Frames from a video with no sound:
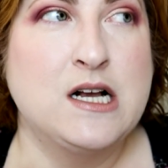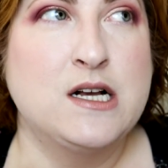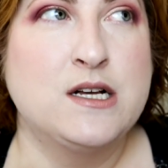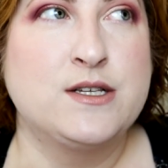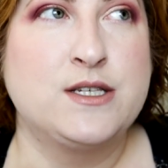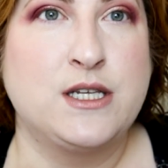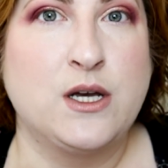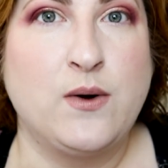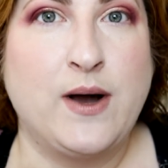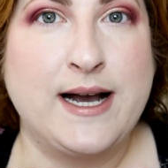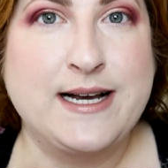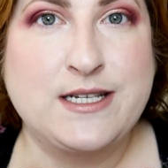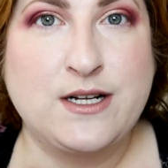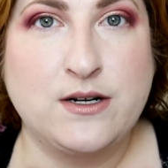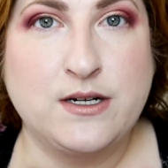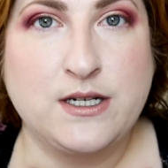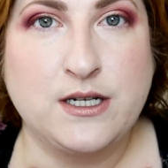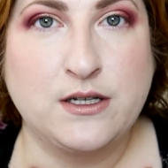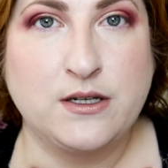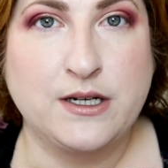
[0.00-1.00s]
So I
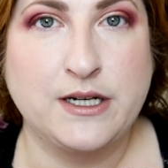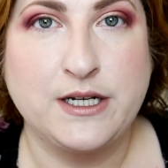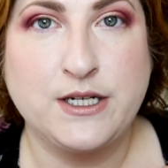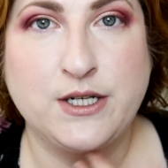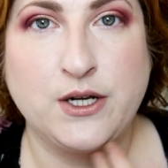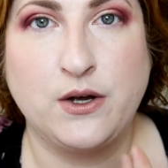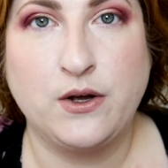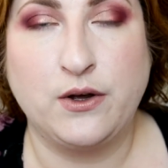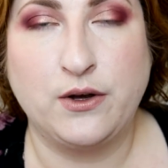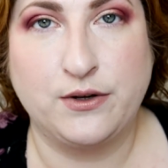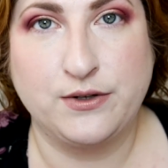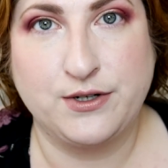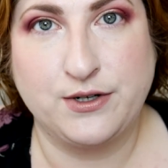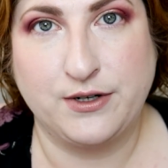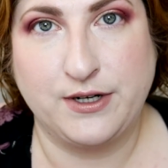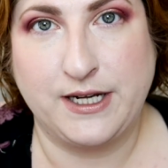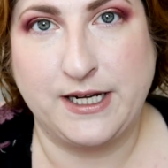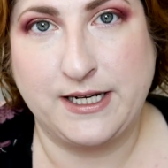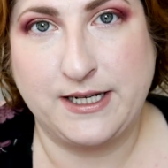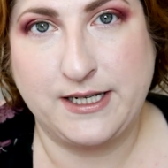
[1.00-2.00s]
started to look into
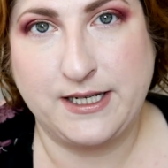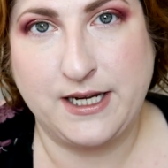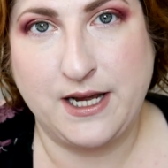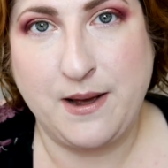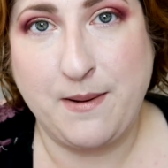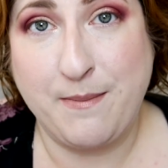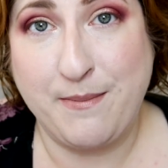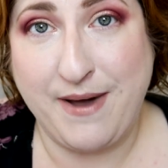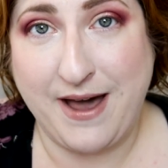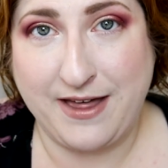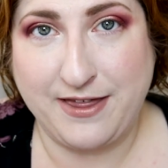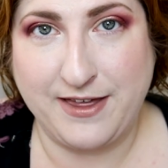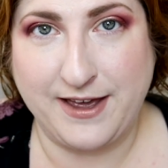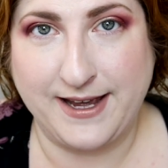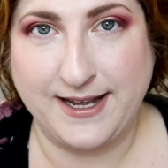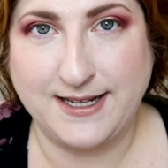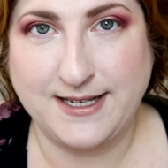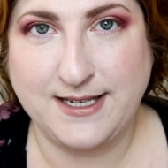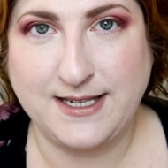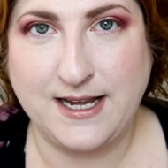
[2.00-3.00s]
alternate
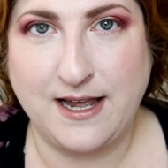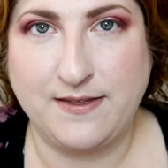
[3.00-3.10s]
methods,